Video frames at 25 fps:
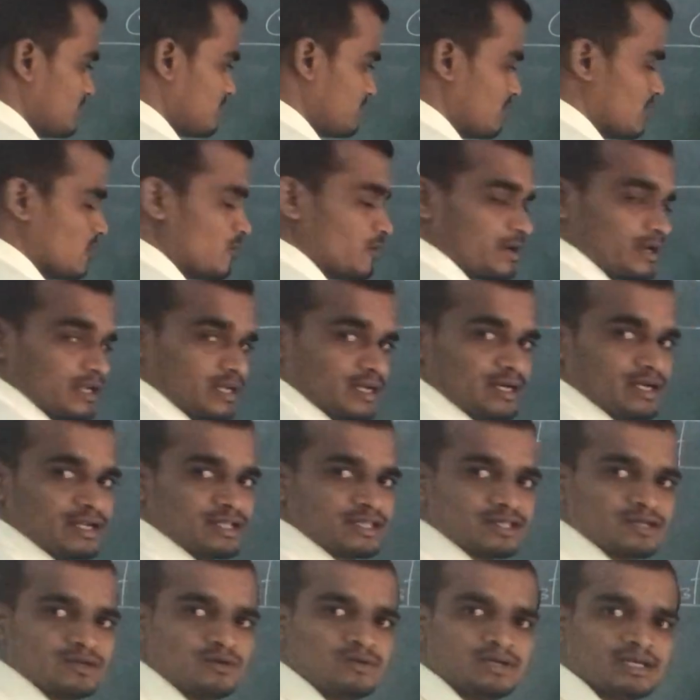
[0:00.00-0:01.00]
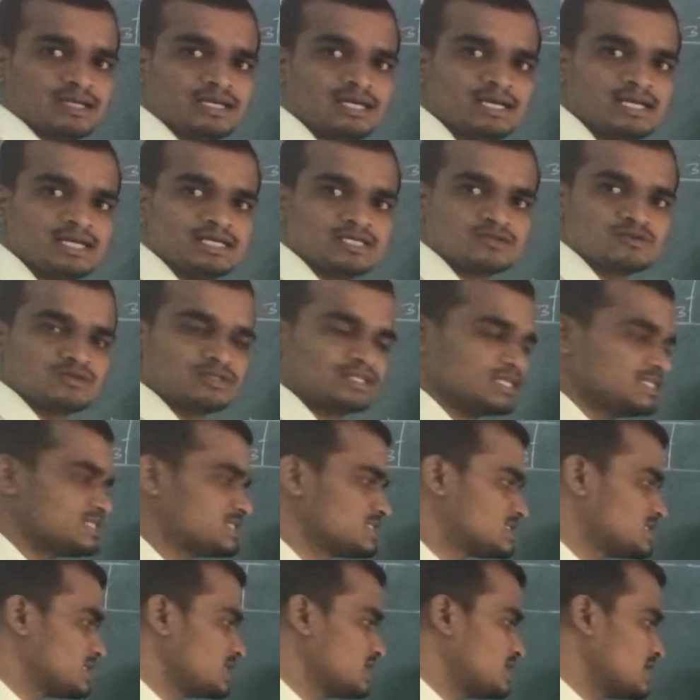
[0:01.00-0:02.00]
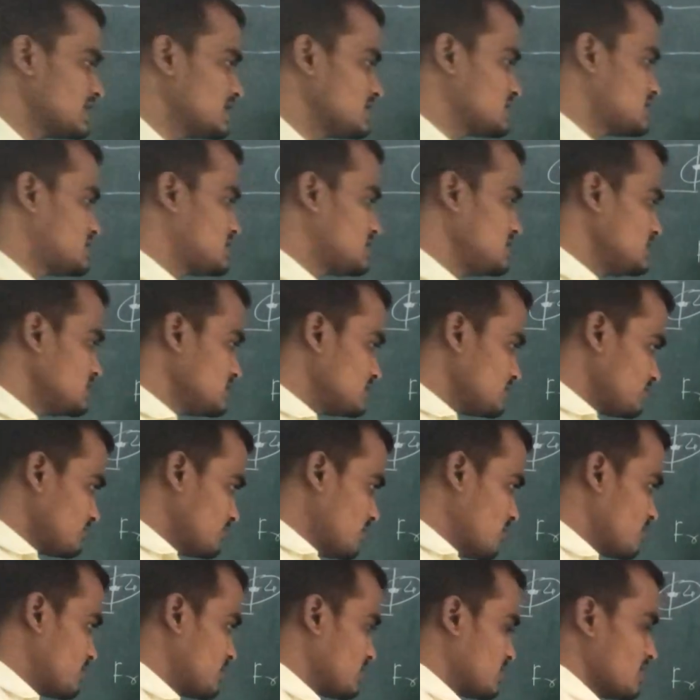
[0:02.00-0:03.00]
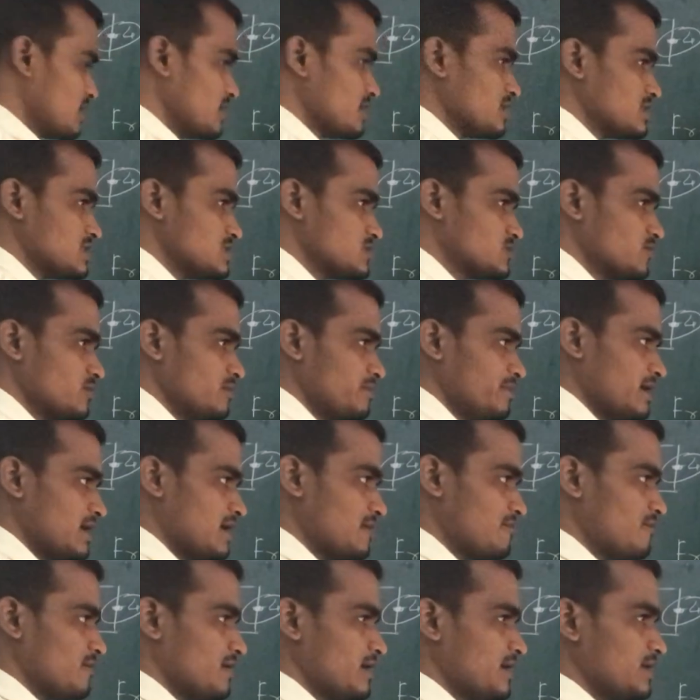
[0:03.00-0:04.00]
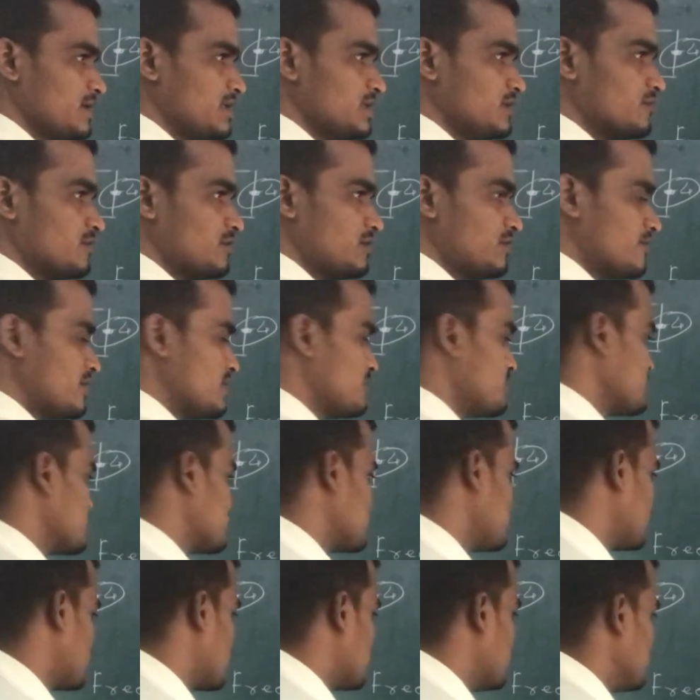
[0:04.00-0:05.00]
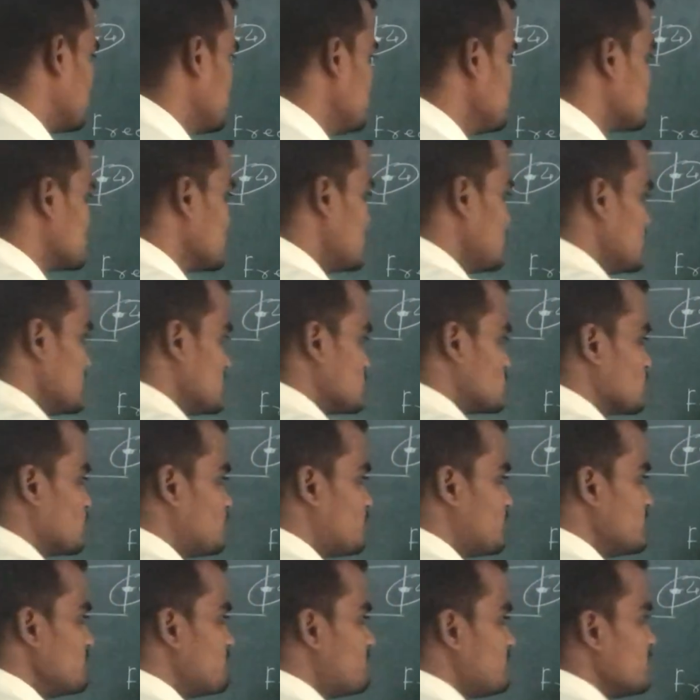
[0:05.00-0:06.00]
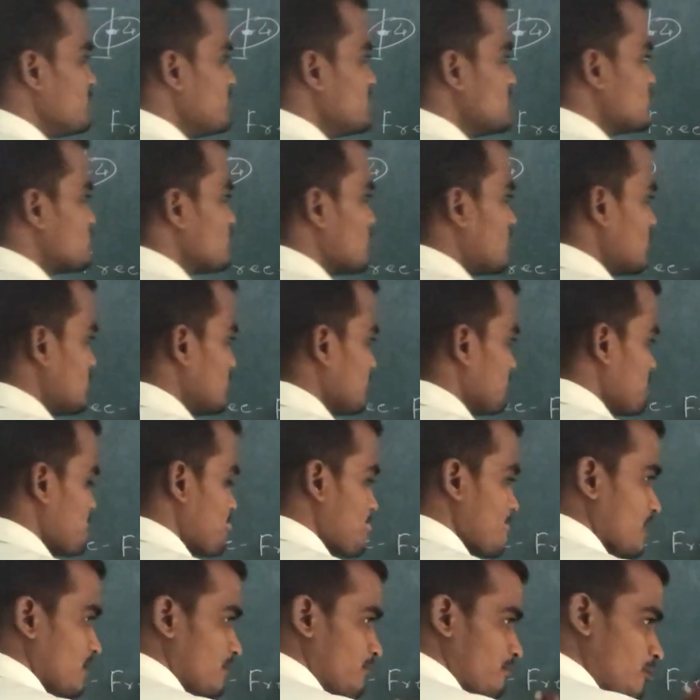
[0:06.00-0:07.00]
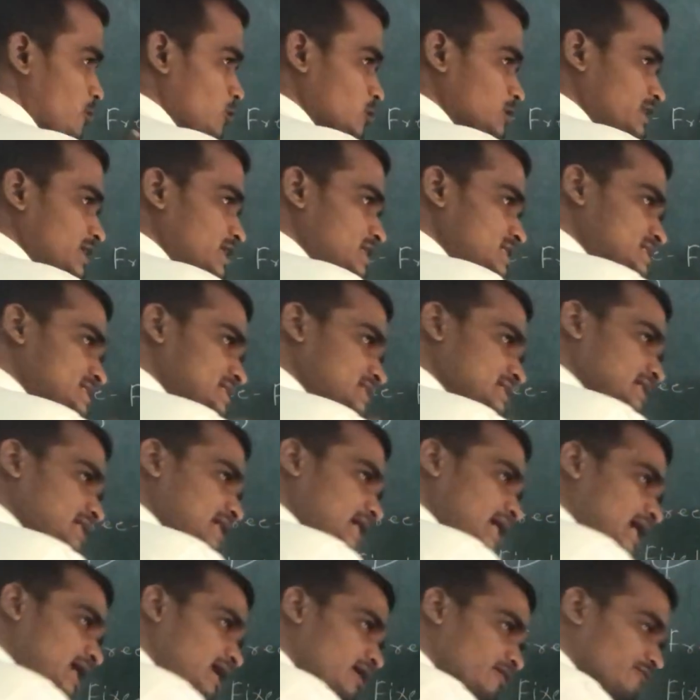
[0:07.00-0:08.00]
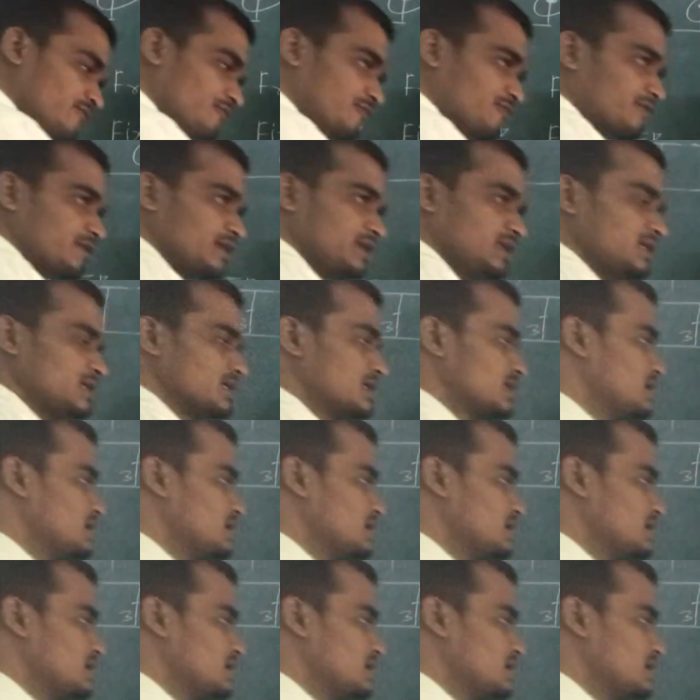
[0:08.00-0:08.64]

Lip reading: boundary condition. Okay, so these three boundary conditions will be applied in your vibration problems. So free means what? Both ends are free.